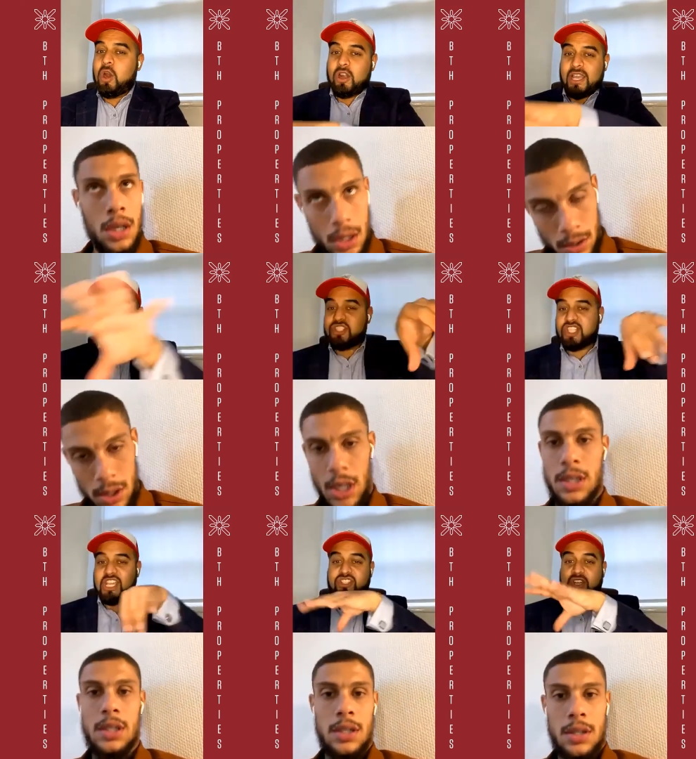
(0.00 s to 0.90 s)
Speaker 1: has yes. it
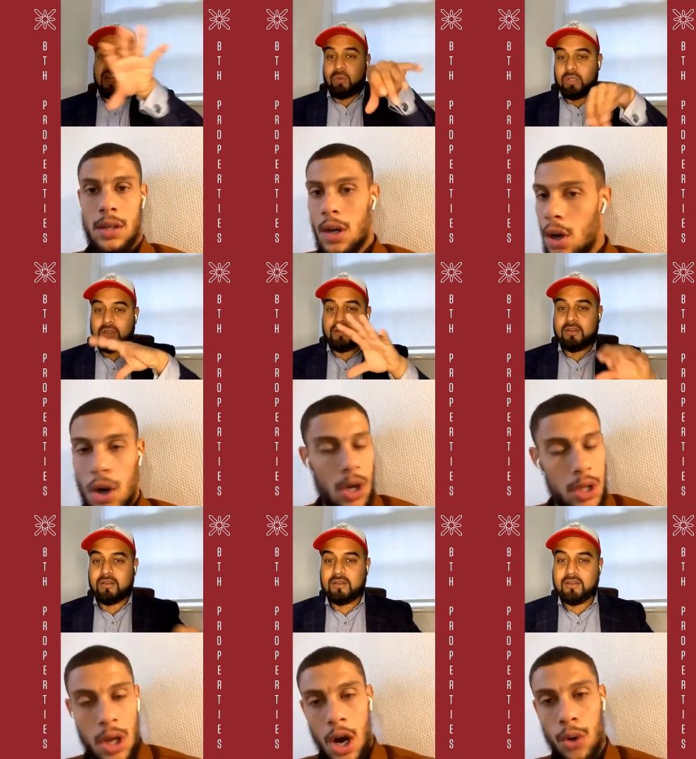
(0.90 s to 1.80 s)
changed around
Speaker 2: no
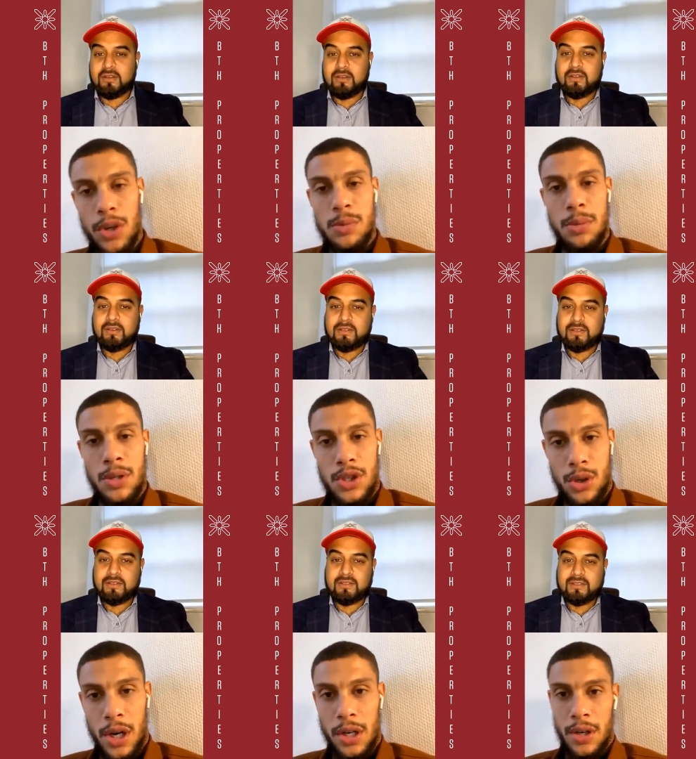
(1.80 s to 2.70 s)
always been a
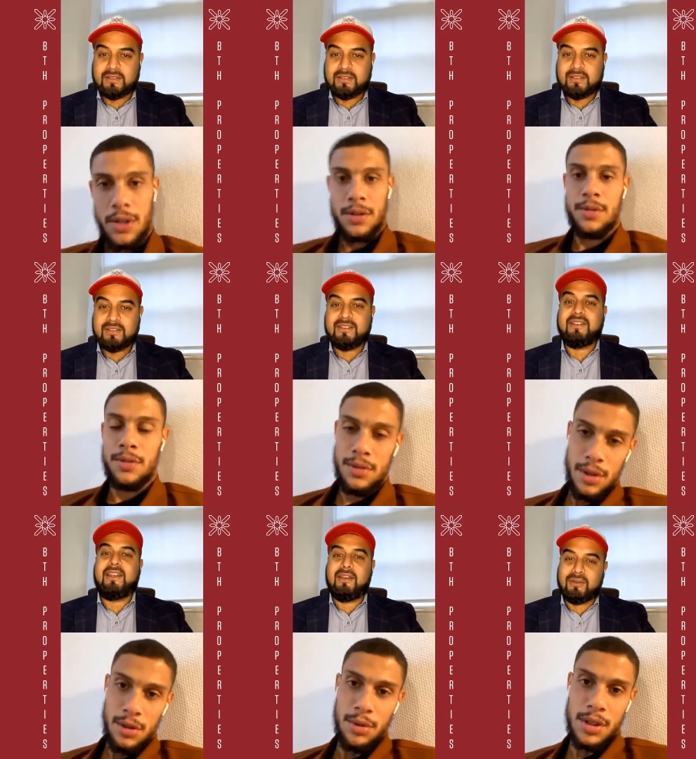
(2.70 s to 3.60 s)
striker
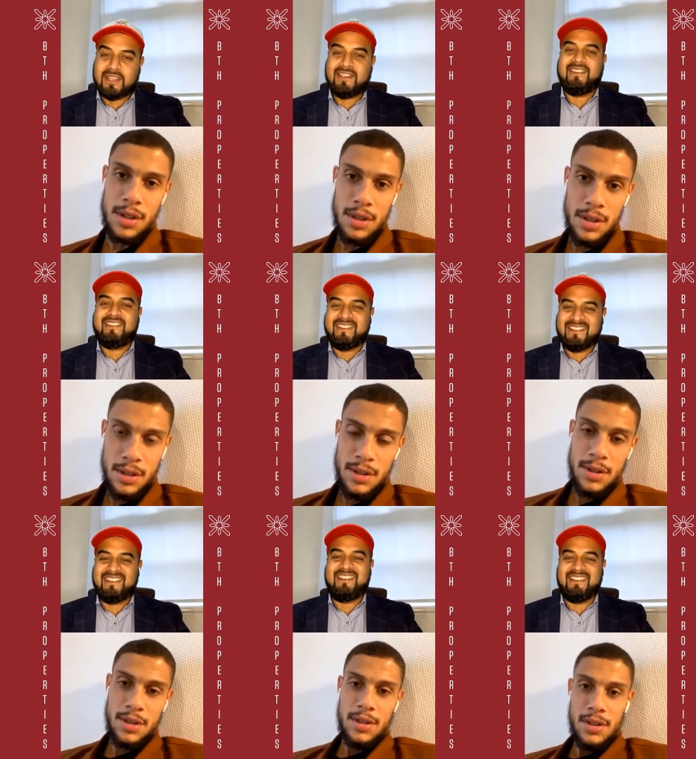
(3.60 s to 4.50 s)
always okay
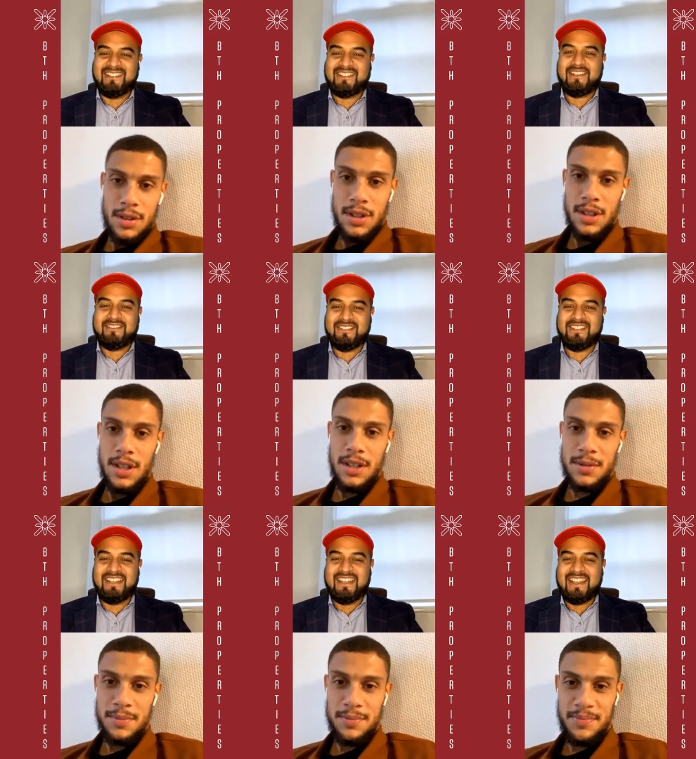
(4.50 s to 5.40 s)
good stuff
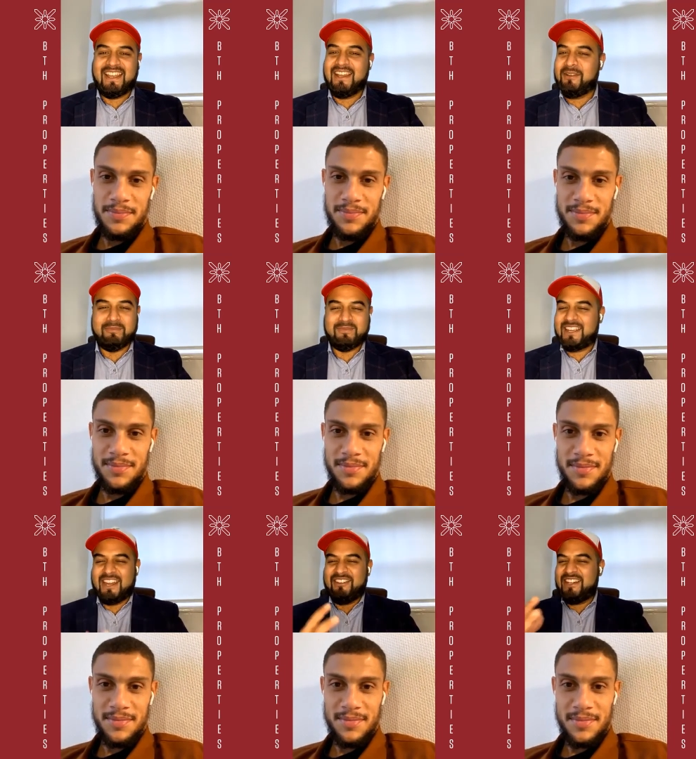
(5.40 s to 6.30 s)
Speaker 1: yeah. um,
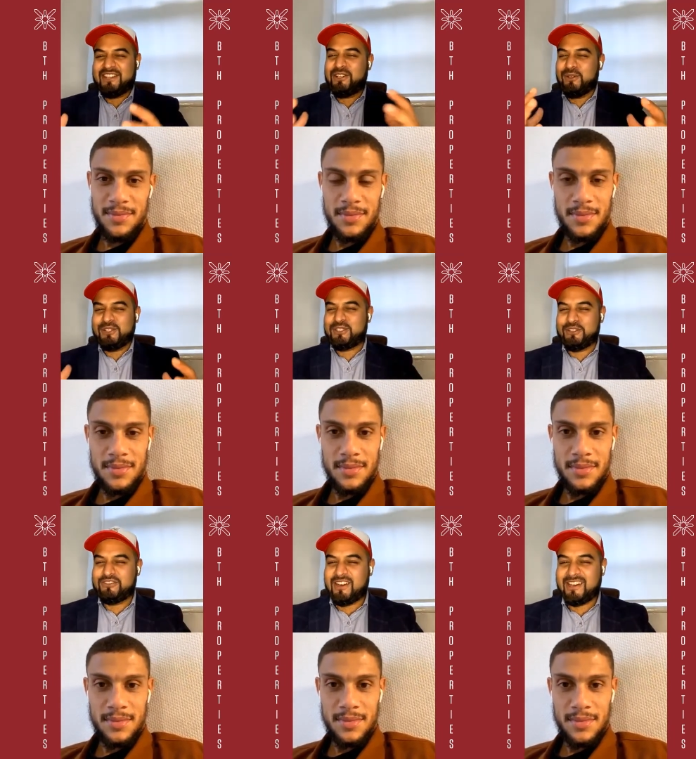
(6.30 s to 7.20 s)
career goals so
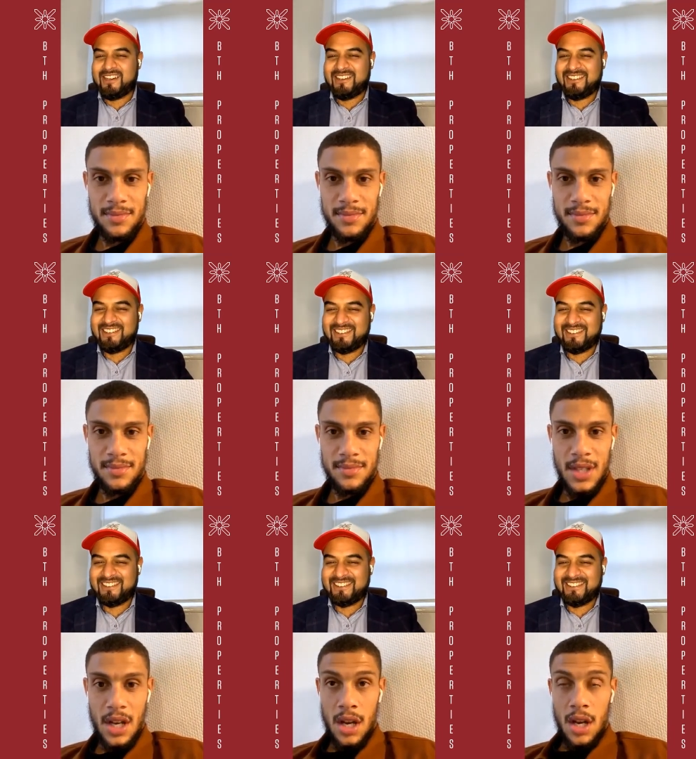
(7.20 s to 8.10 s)
far
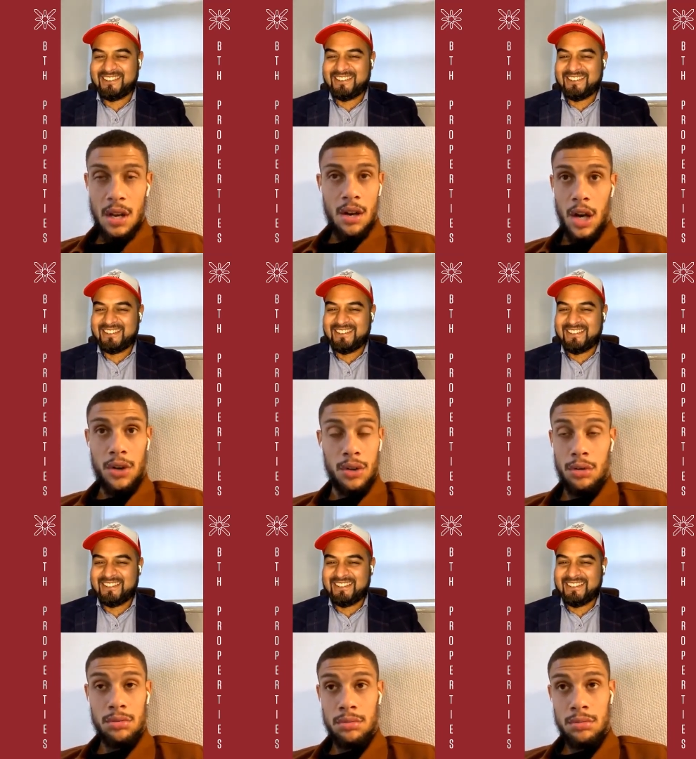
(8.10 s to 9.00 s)
Speaker 2: i don't know
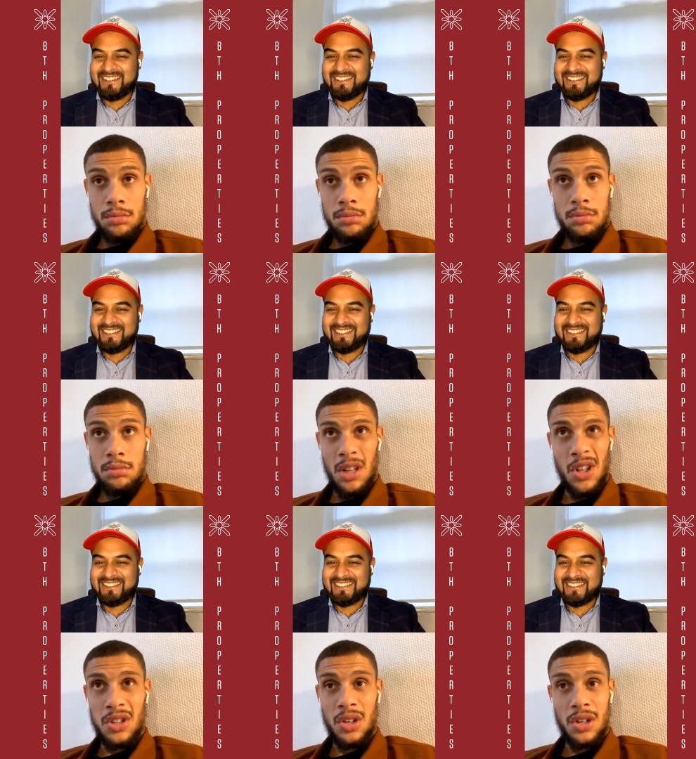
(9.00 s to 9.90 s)
not
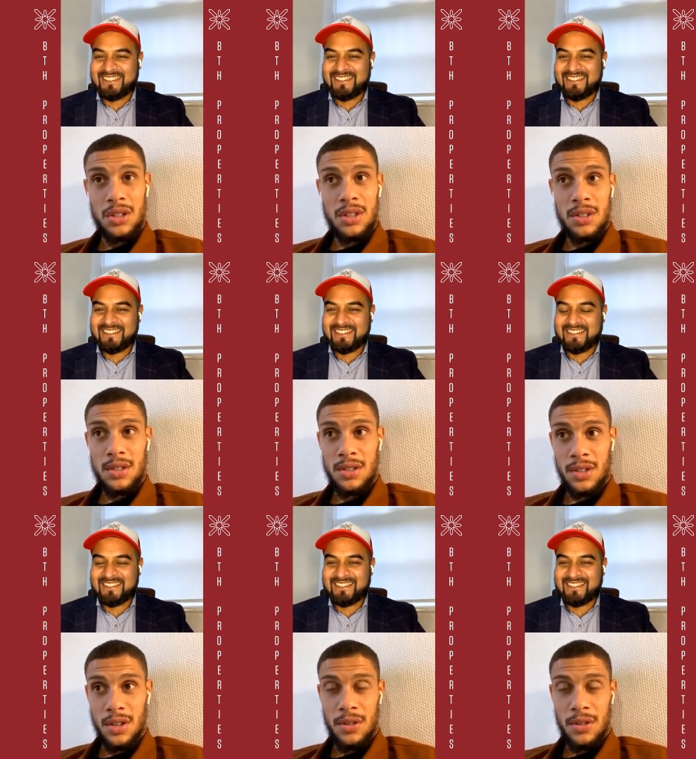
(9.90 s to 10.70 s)
a lot you know